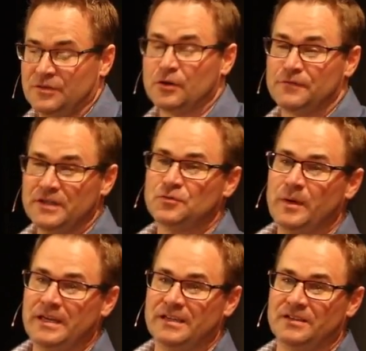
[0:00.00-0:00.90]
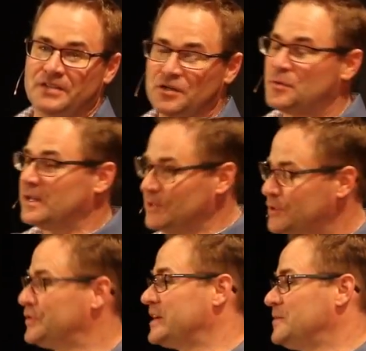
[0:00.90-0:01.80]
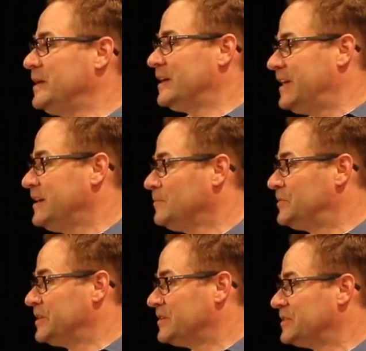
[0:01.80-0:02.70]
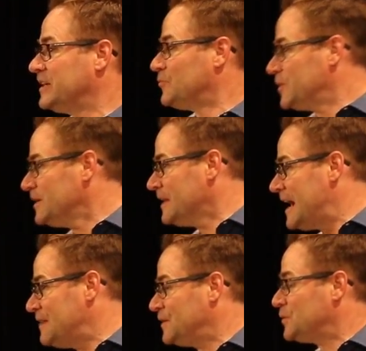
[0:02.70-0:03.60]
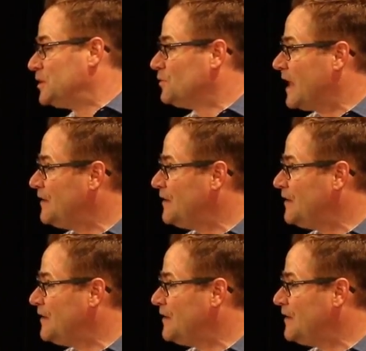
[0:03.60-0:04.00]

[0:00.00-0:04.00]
So if this week is, here's what it looks like to be a kingdom citizen in real life as we do